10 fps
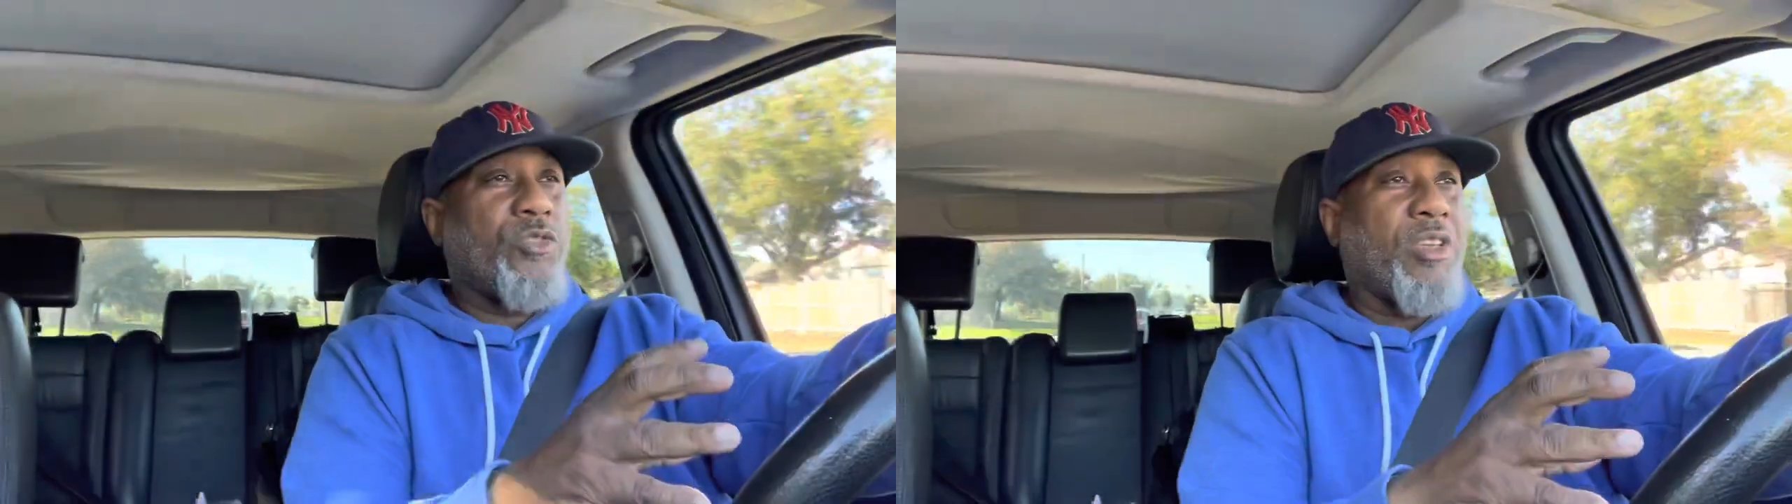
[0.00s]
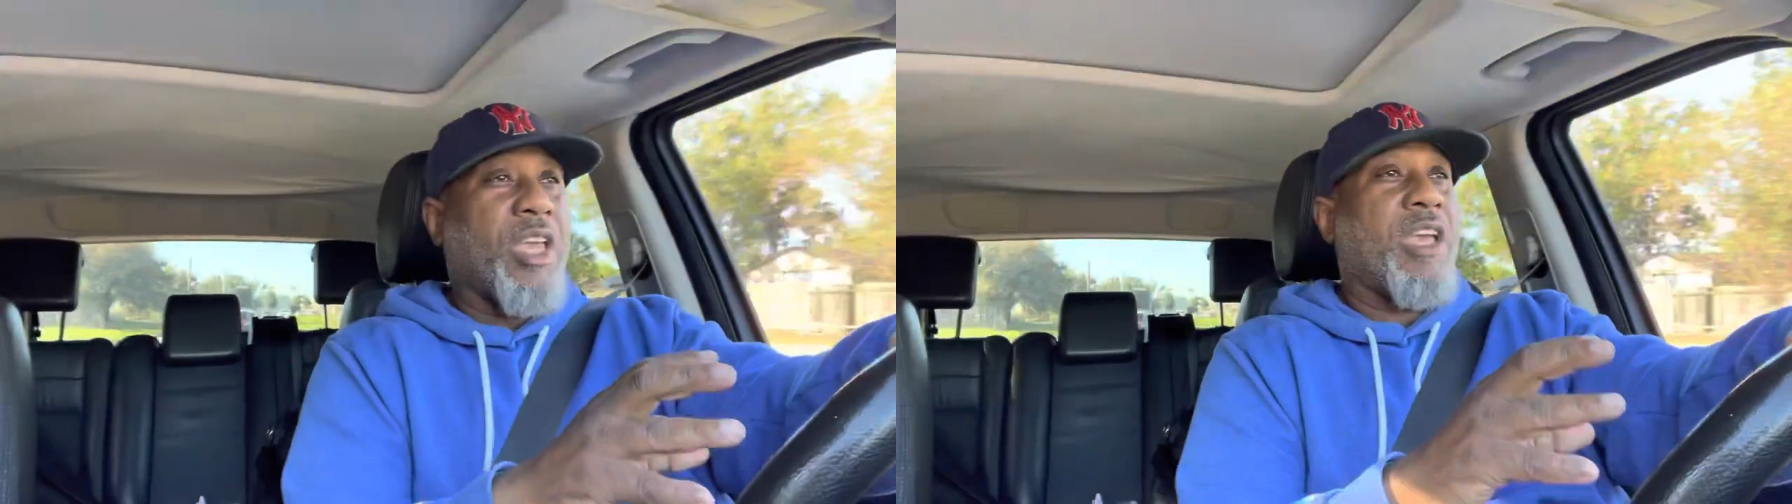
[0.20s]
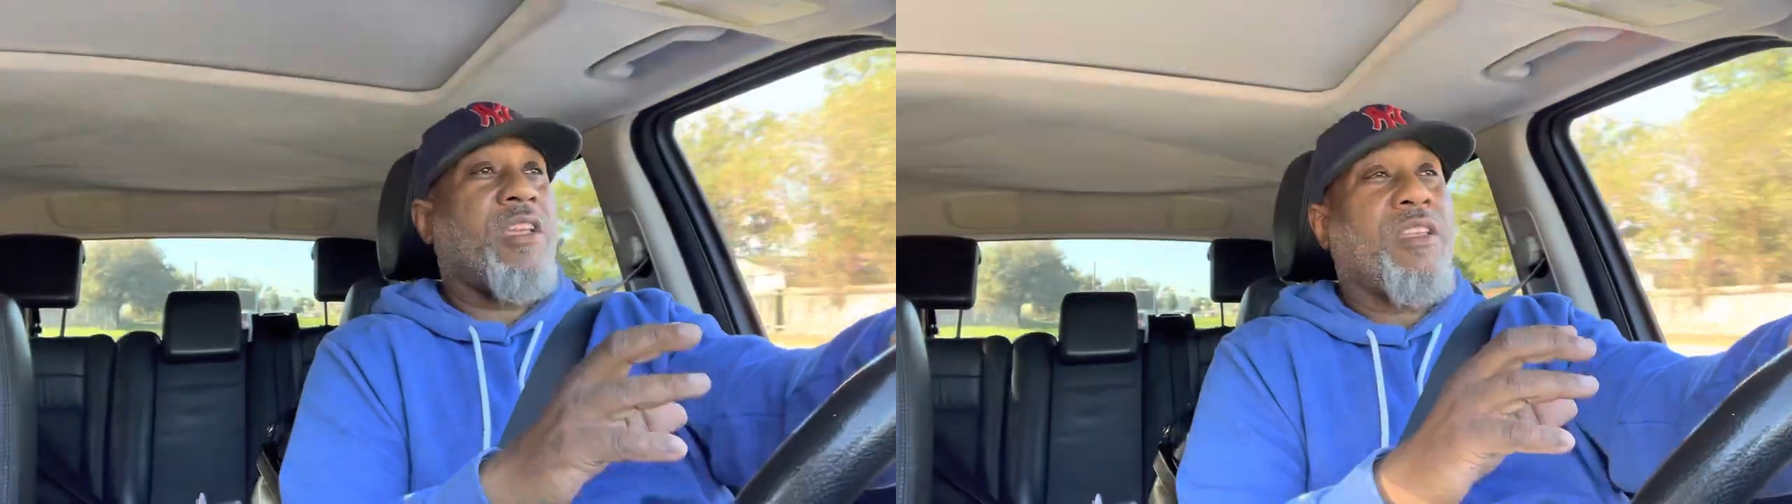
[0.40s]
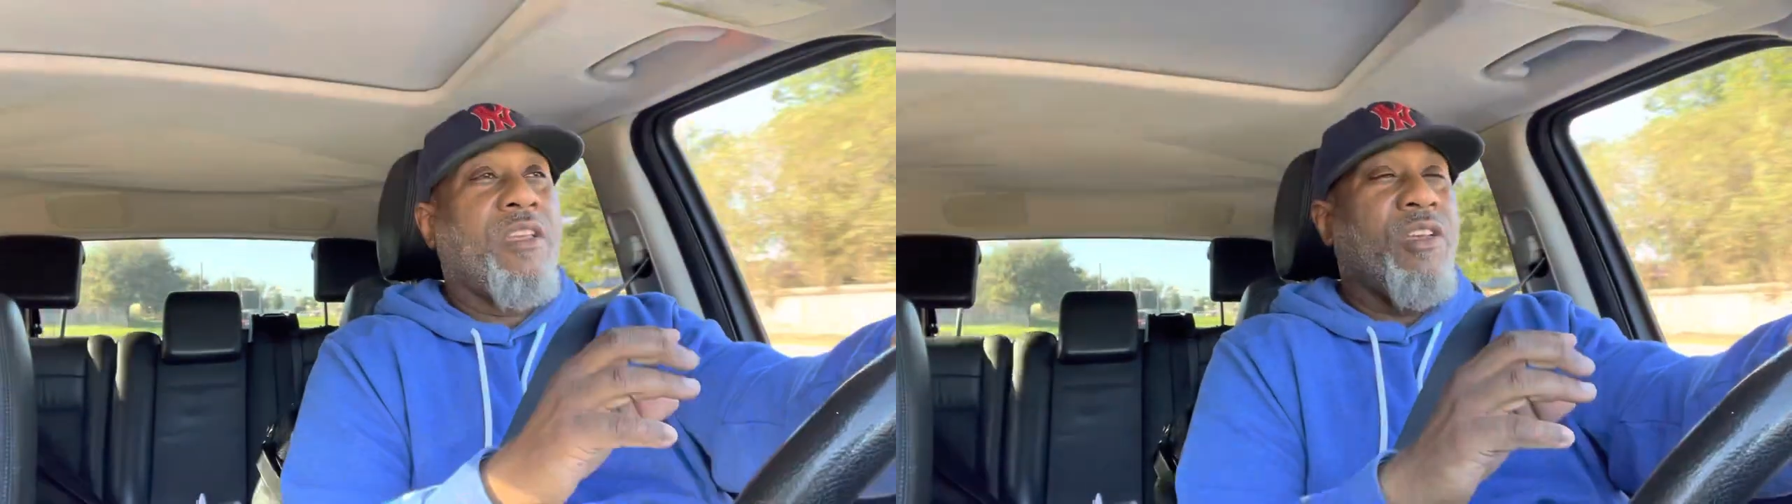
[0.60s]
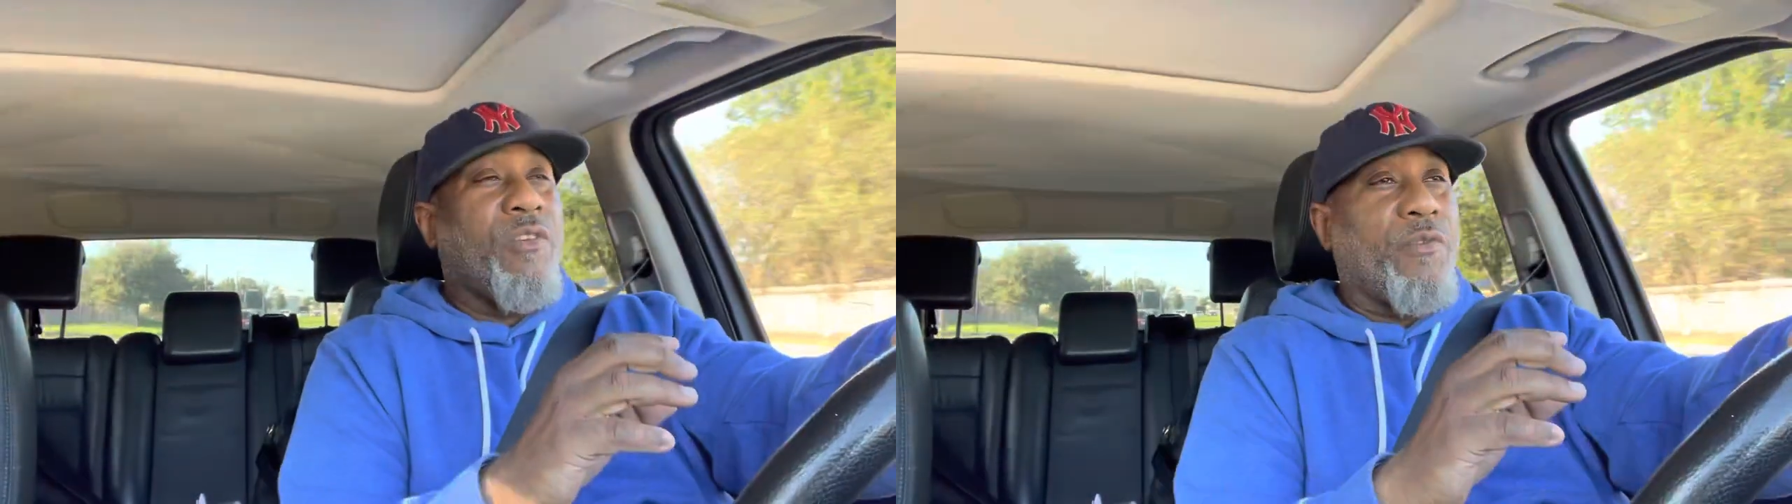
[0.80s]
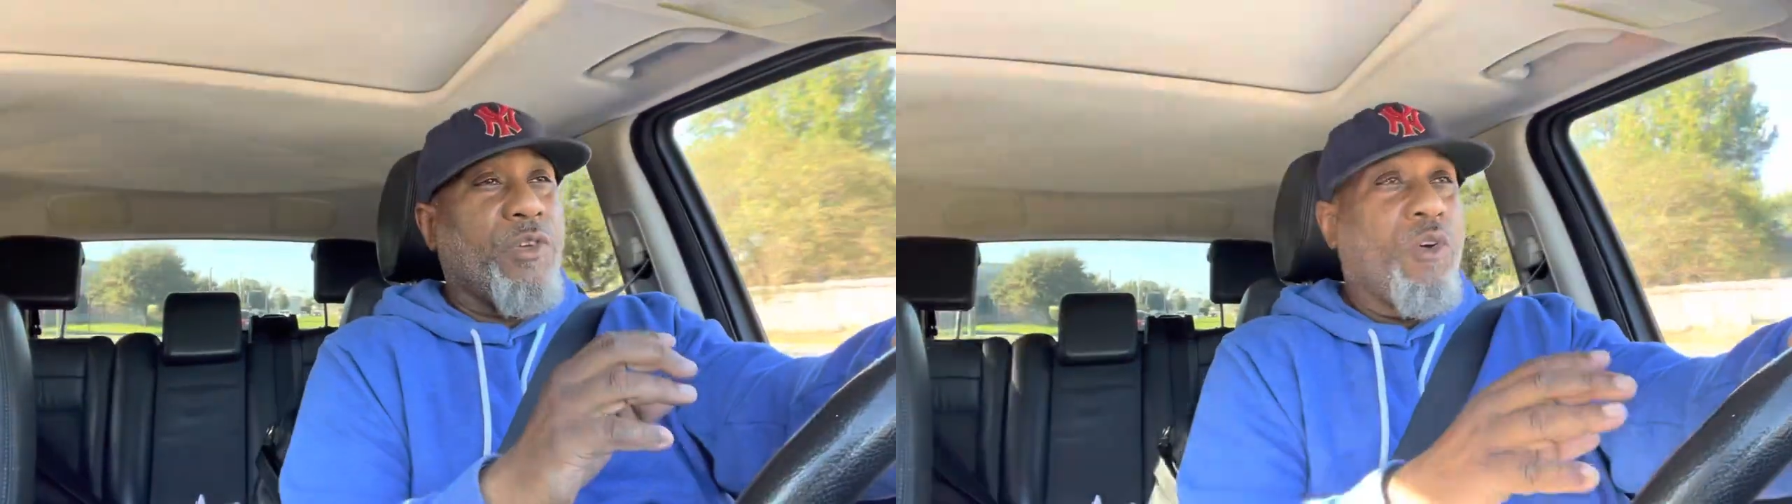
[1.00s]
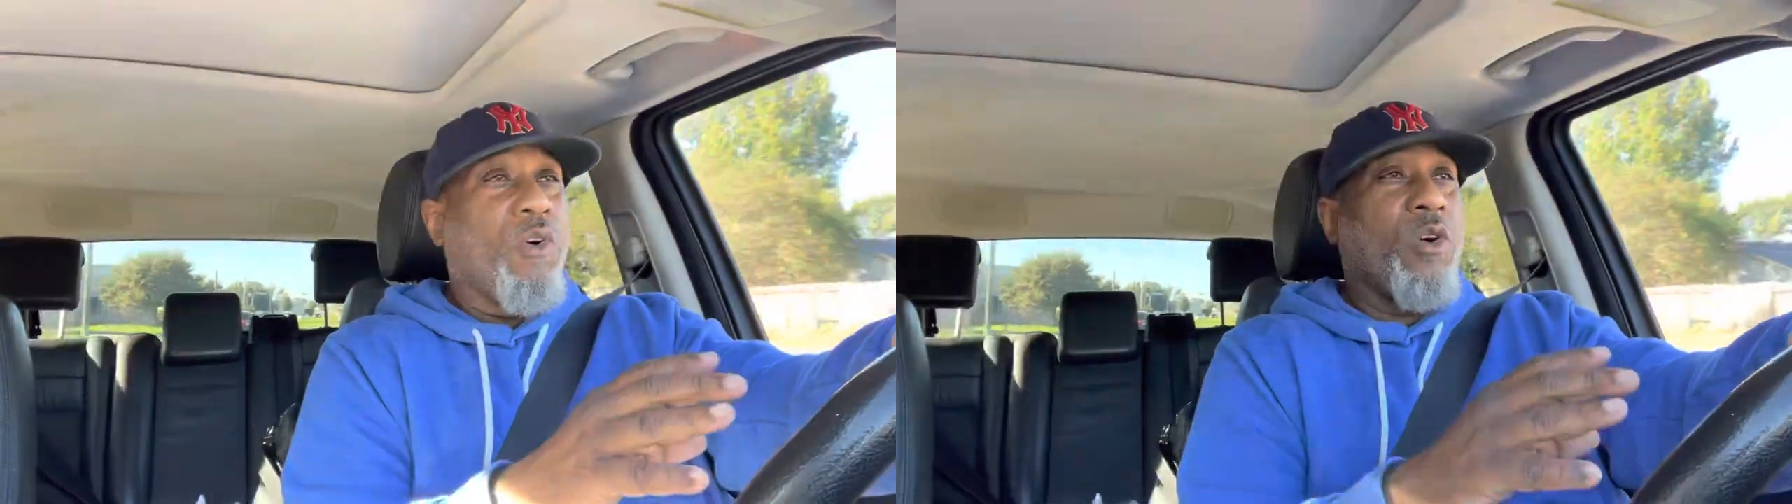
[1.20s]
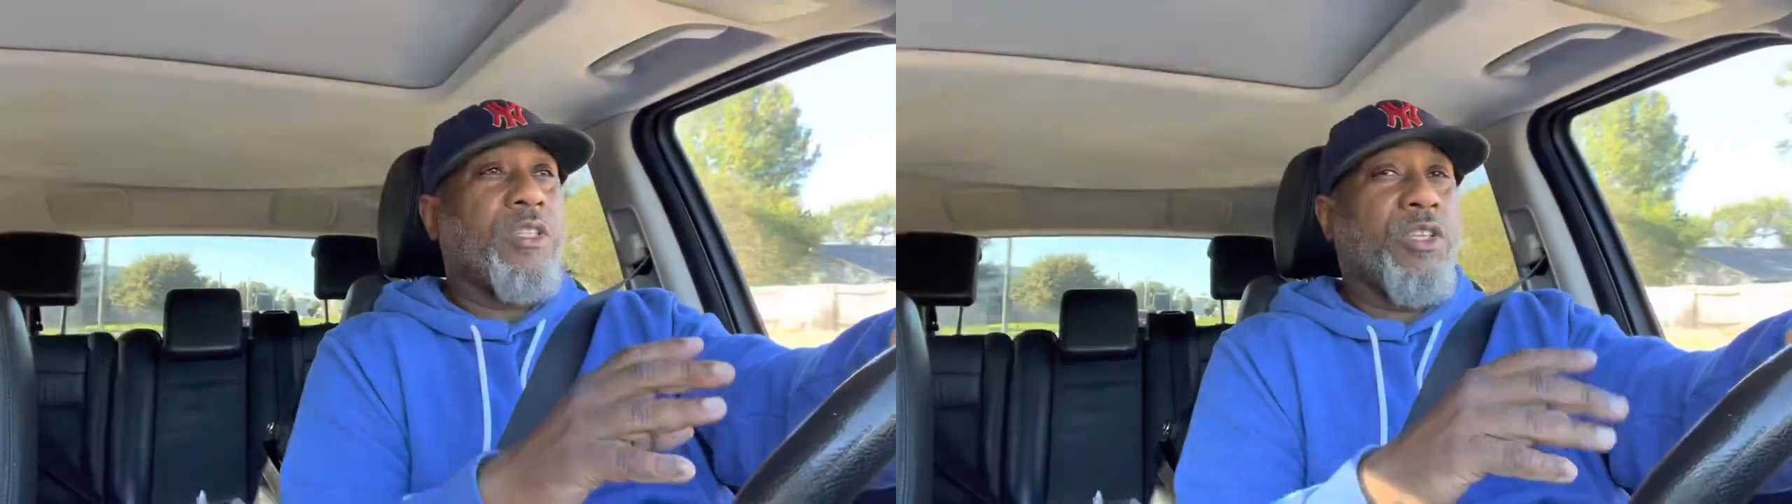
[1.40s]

you can for yours,